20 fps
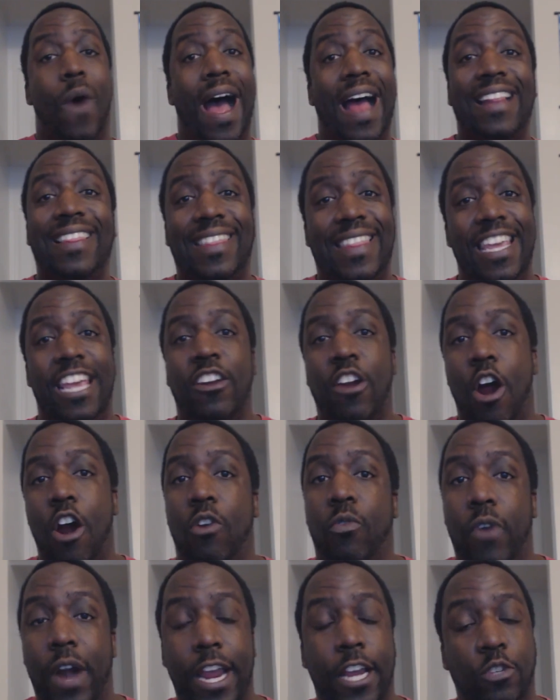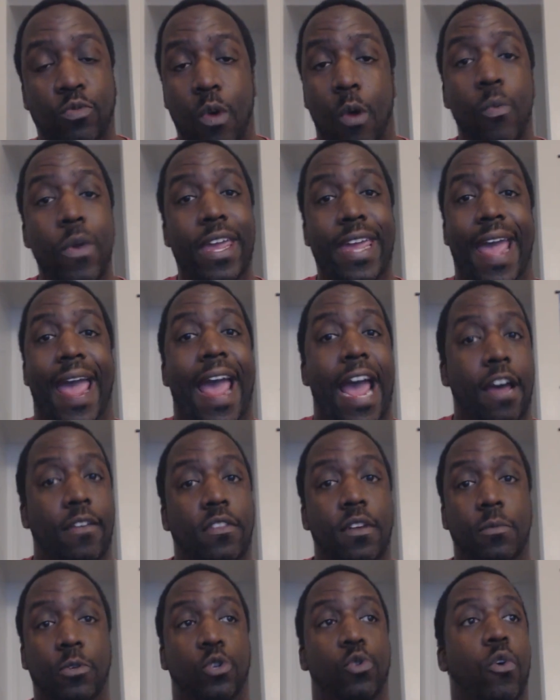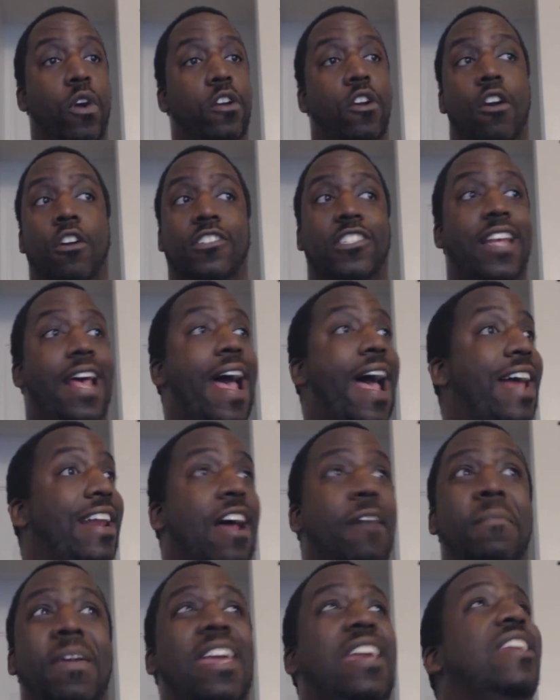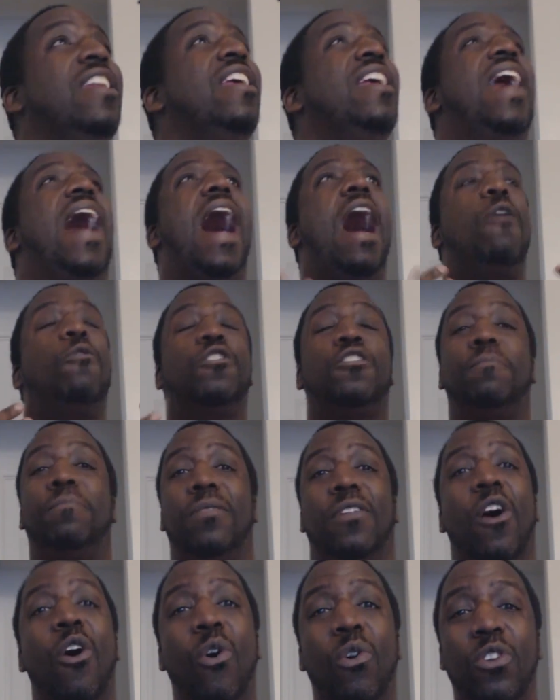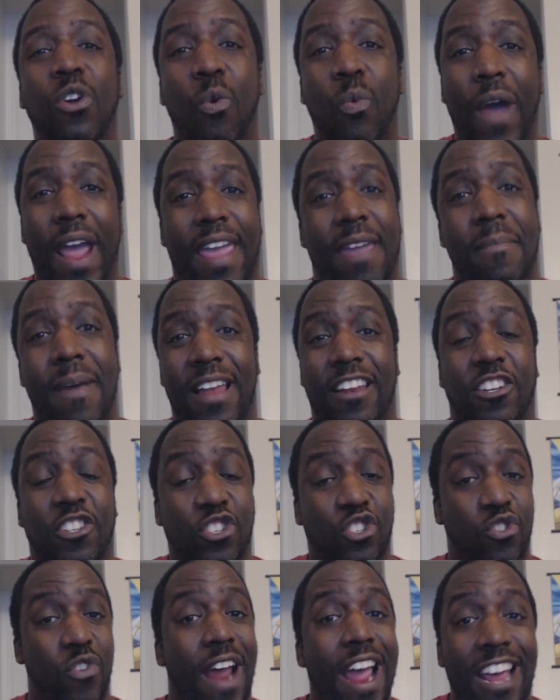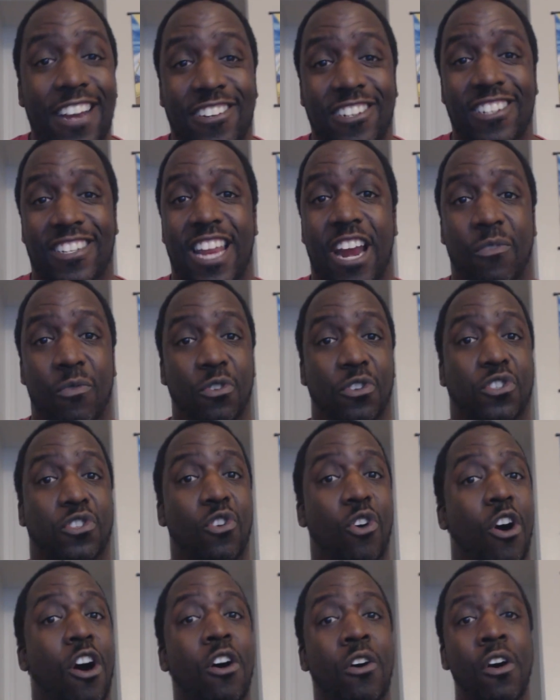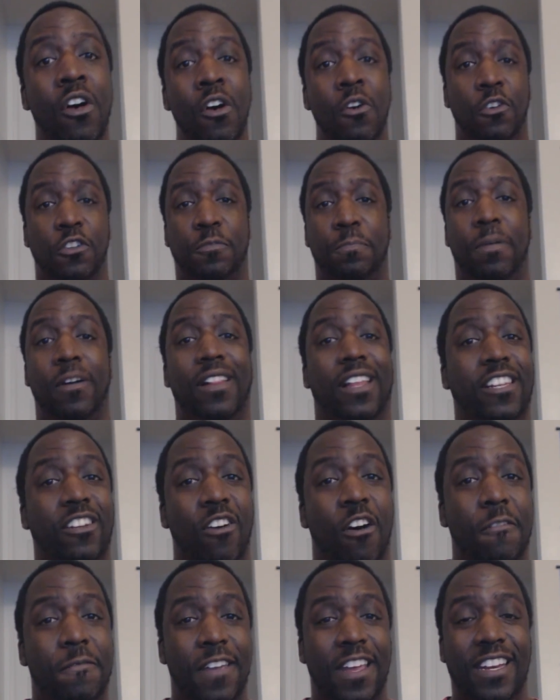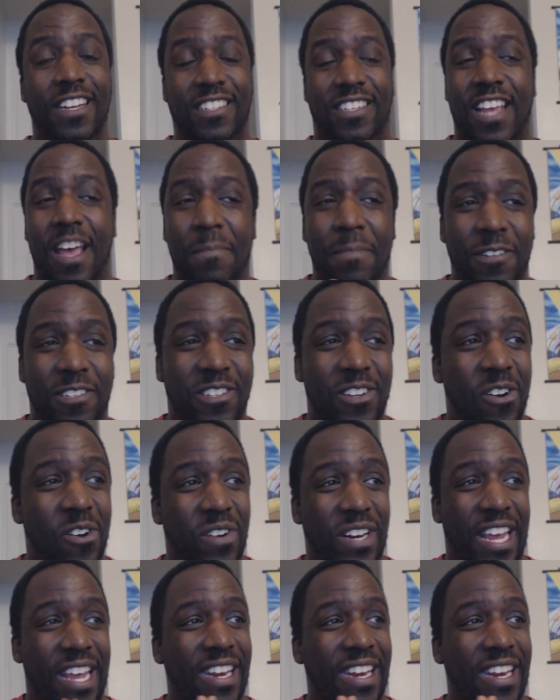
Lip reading: Why thin our ranks while we can have them join our side? I mean, I was blown away by the strategies that Rustal was pulling off in this episode.